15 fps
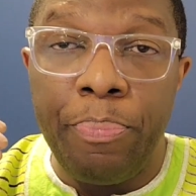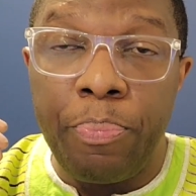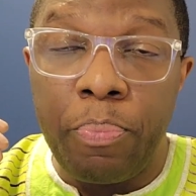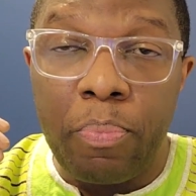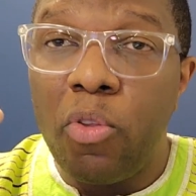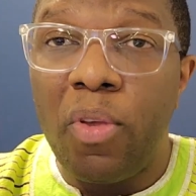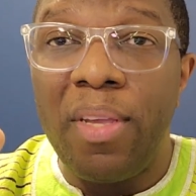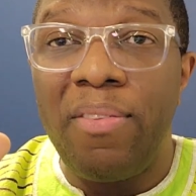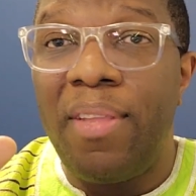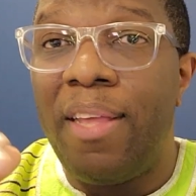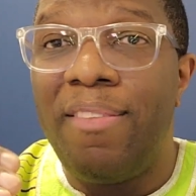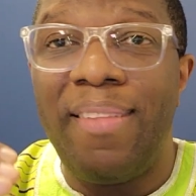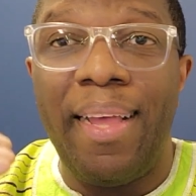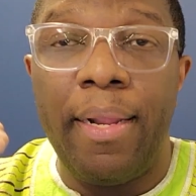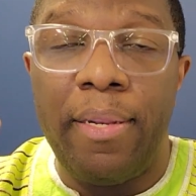Also, he
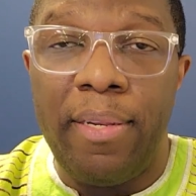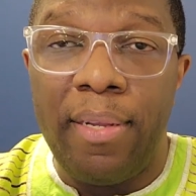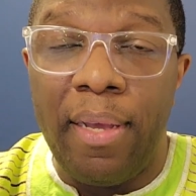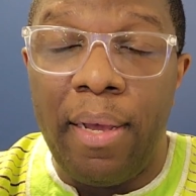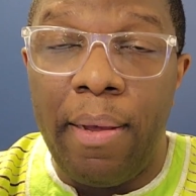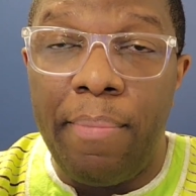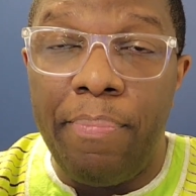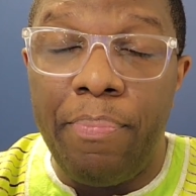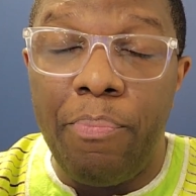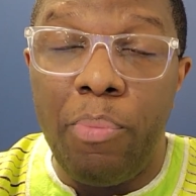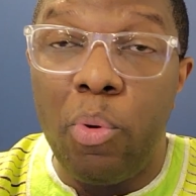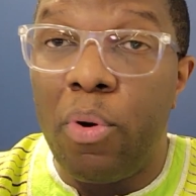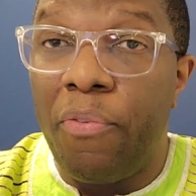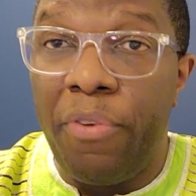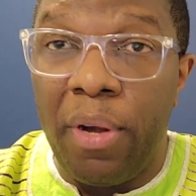says that um,
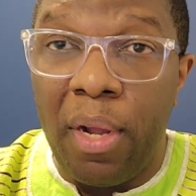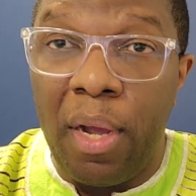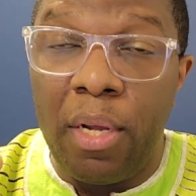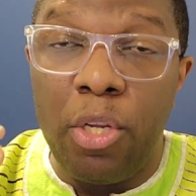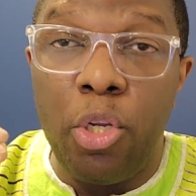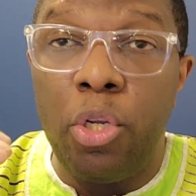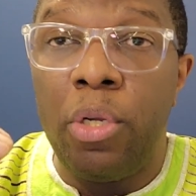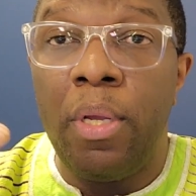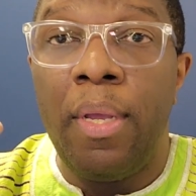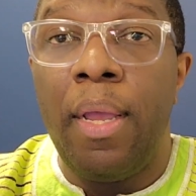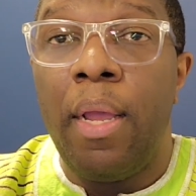Bruno Fernandes